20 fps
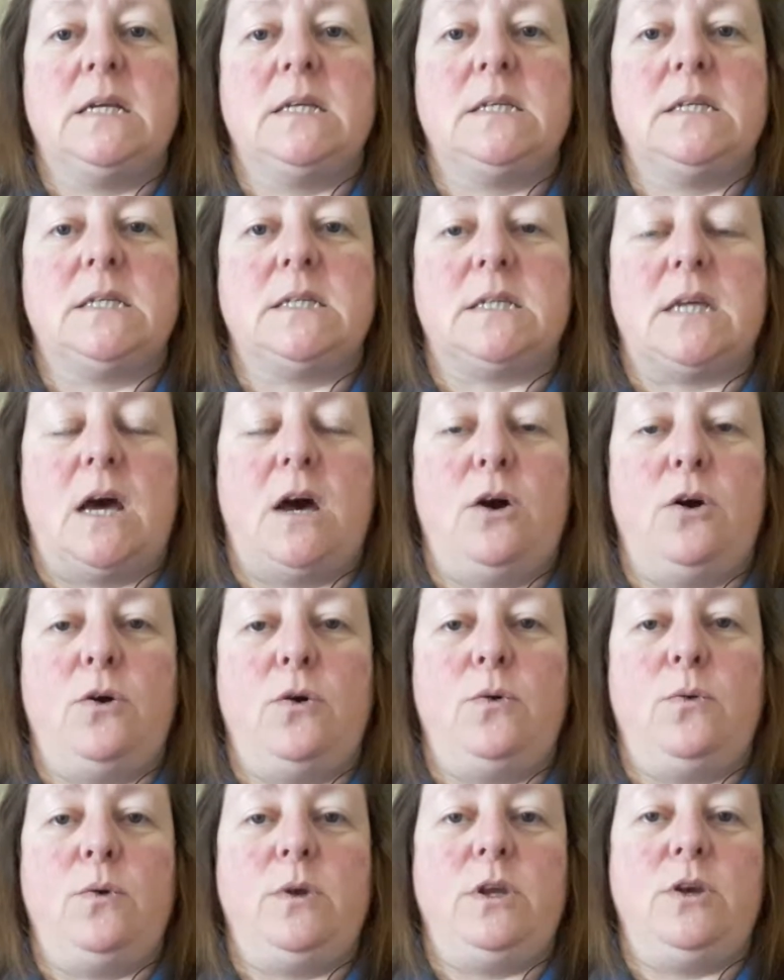
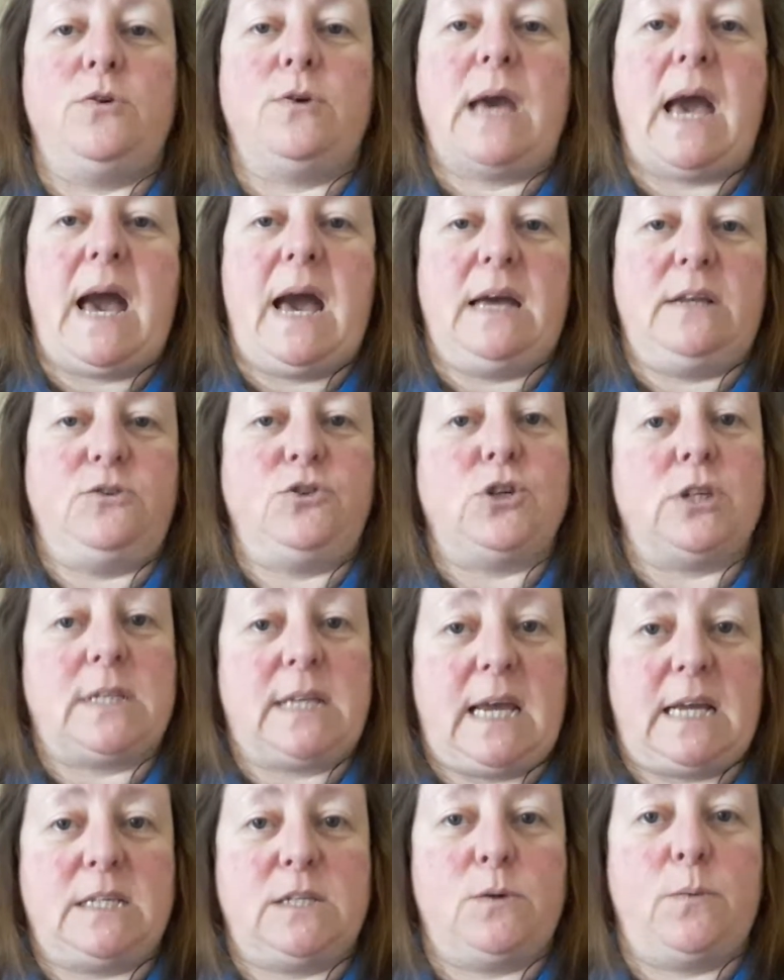So you can just
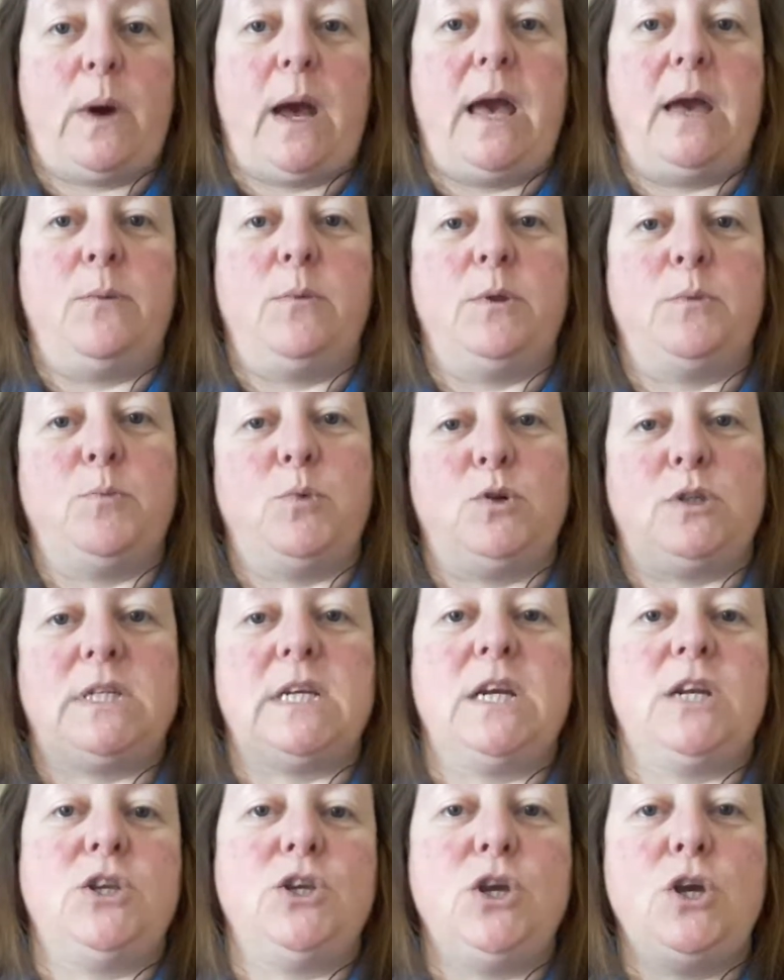get away with
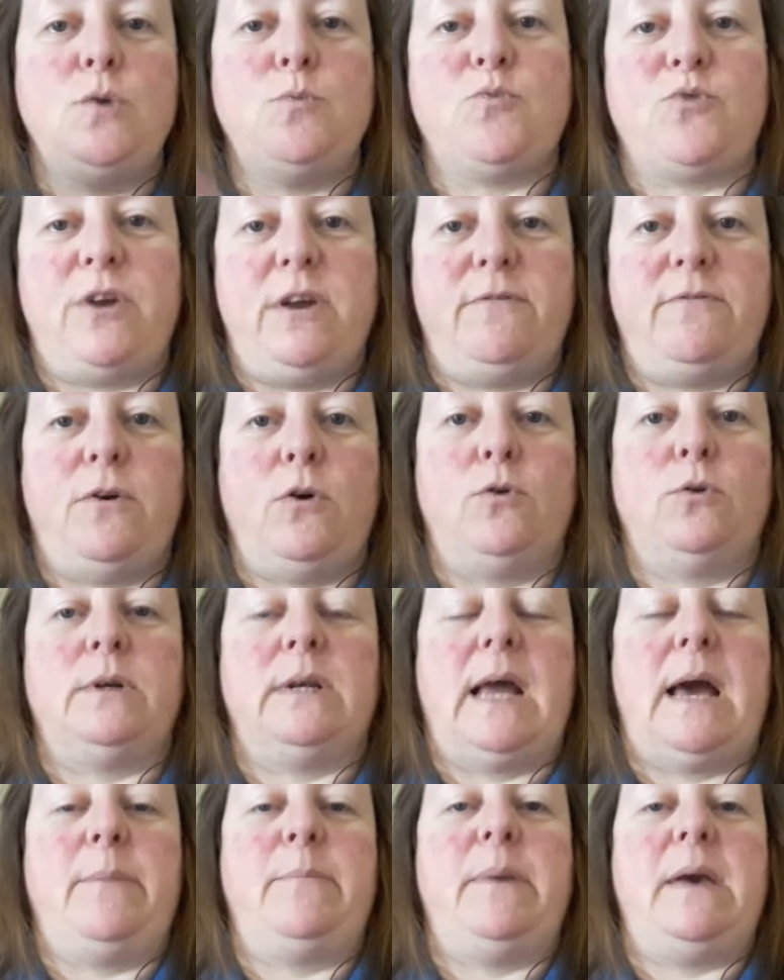putting a new pre-fold
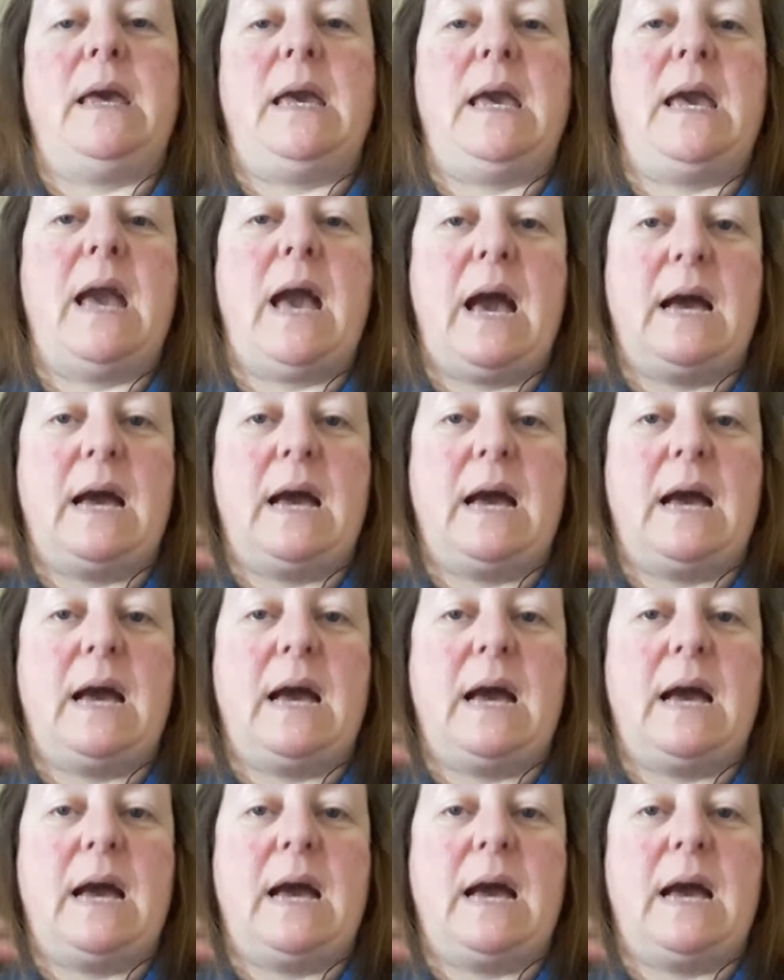nappy